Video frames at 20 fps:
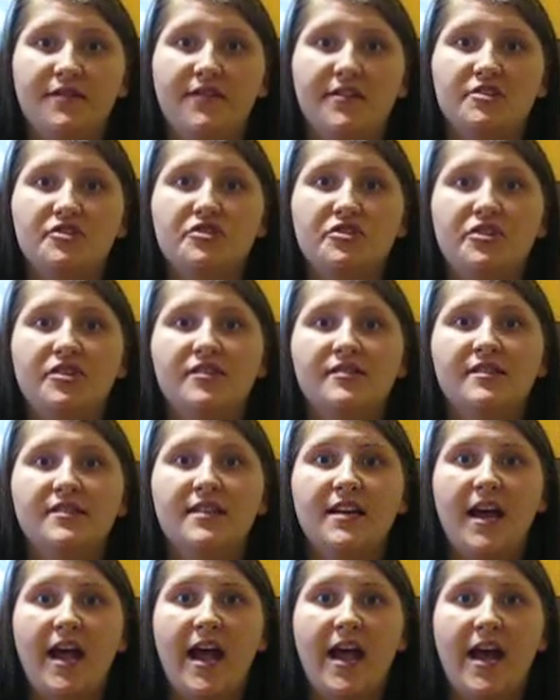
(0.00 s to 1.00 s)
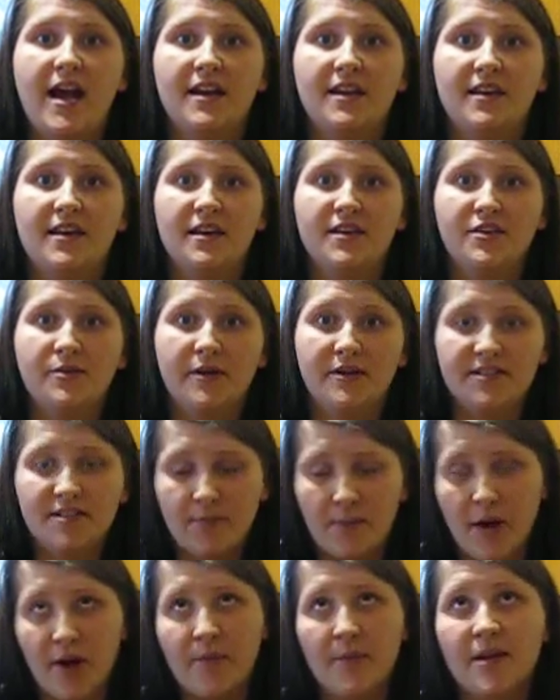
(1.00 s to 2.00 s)
officials and the U.S.
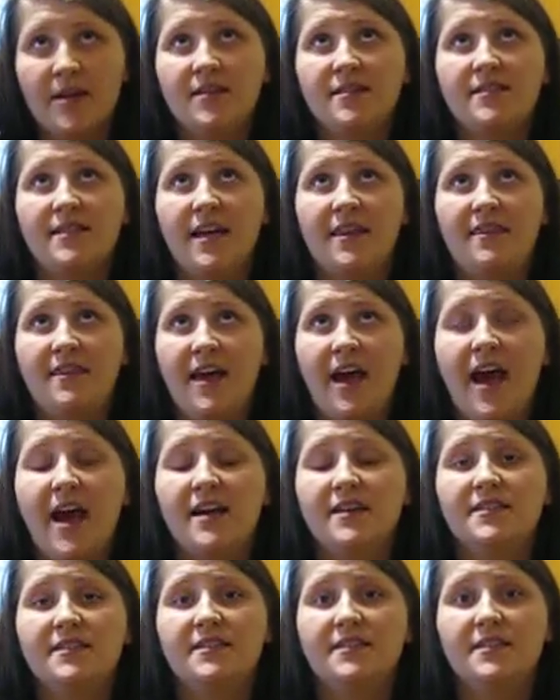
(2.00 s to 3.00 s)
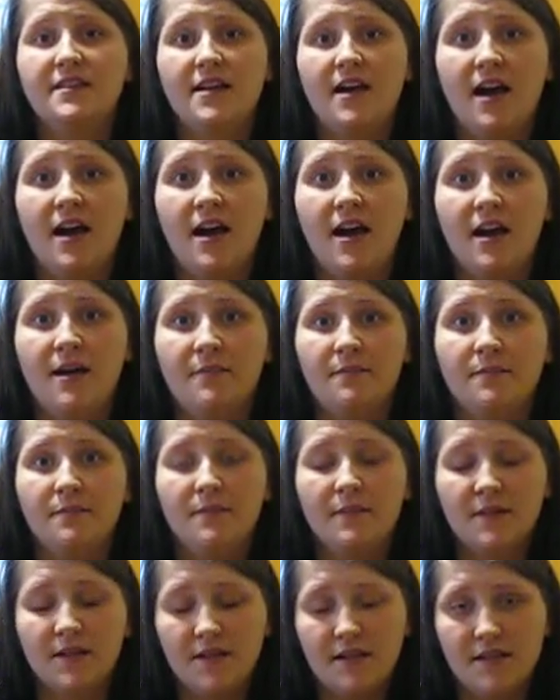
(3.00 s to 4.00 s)
Department said that um,
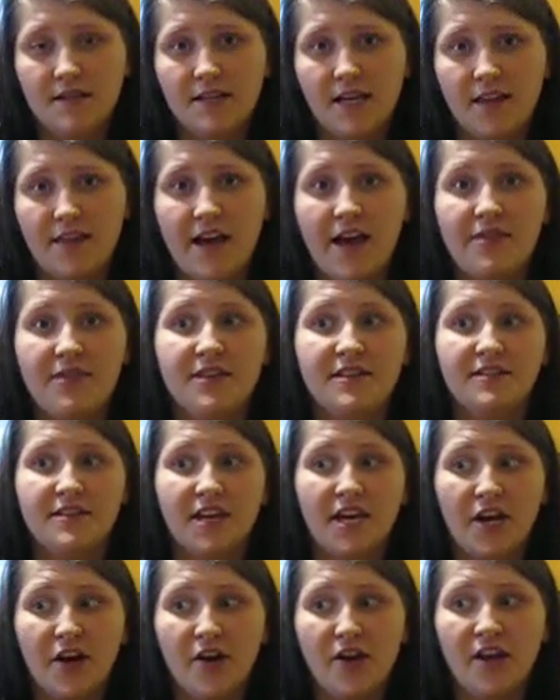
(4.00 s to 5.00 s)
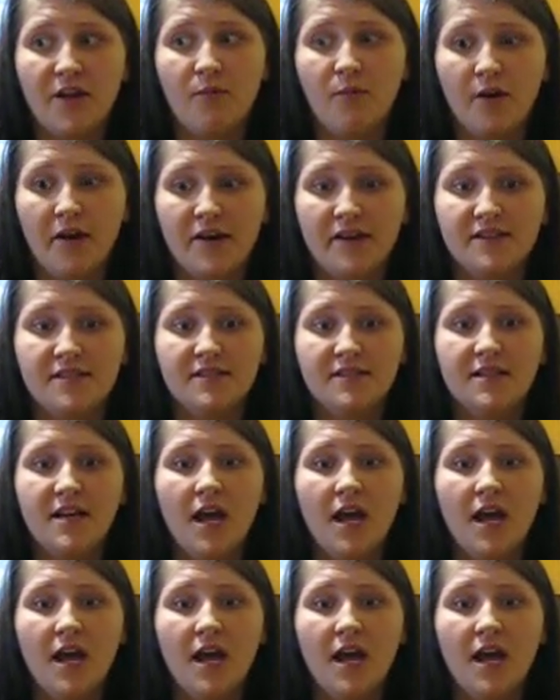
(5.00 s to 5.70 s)
said that the security was